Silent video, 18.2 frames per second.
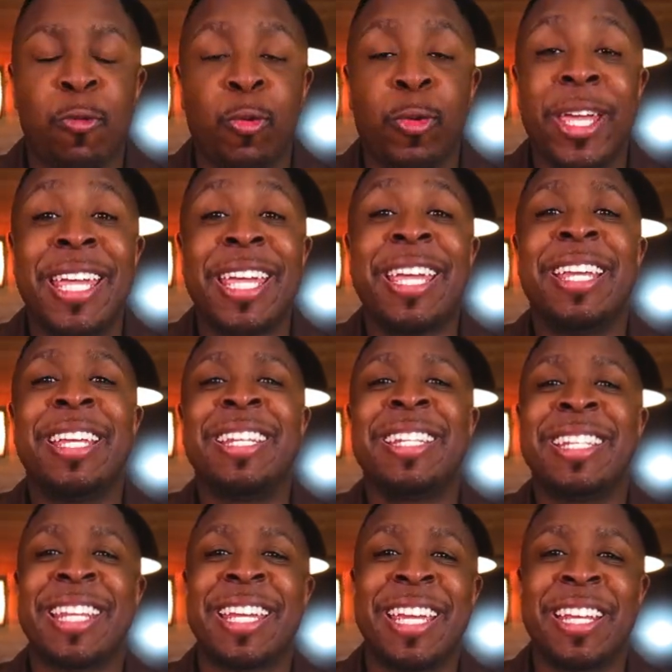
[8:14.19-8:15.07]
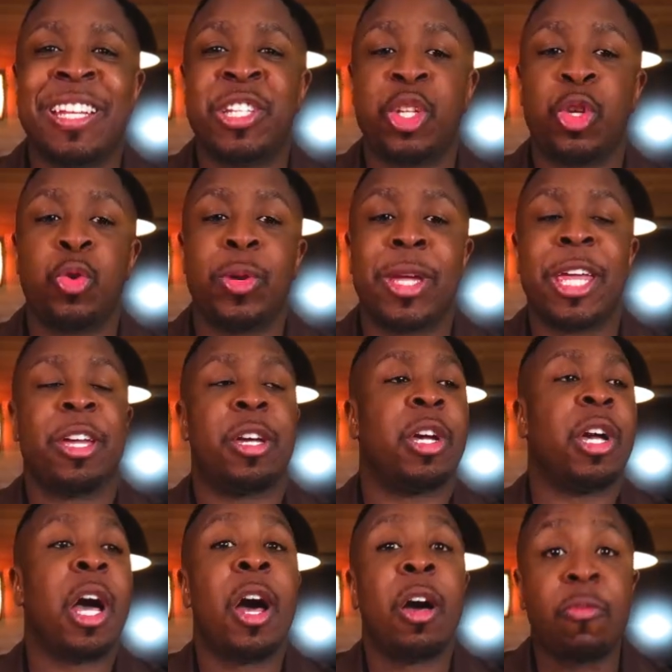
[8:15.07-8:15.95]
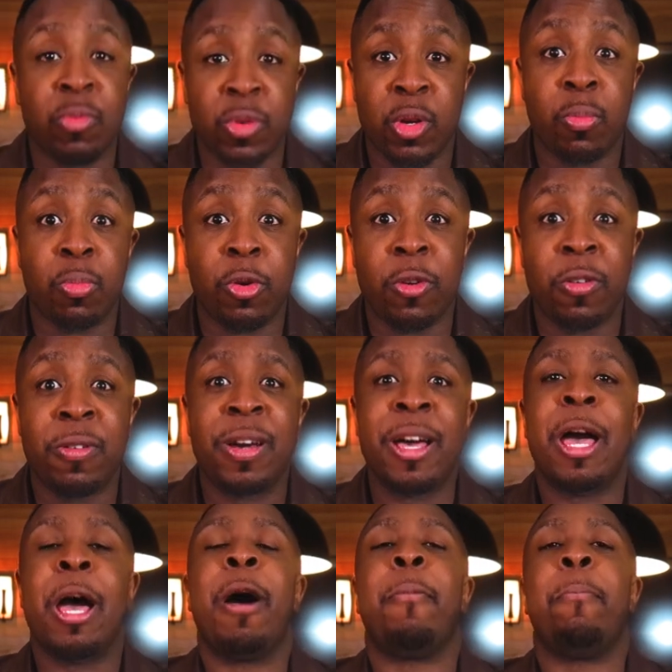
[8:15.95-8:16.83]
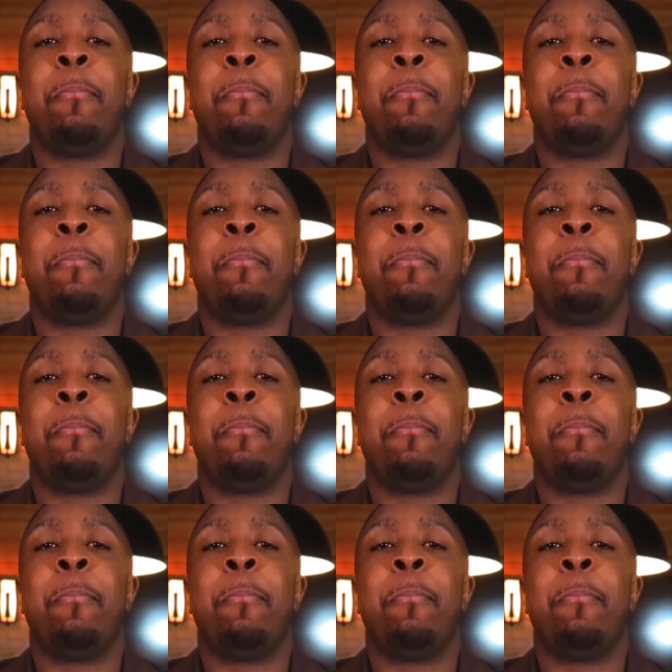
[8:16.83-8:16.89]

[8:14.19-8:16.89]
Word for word: We need to get comfortable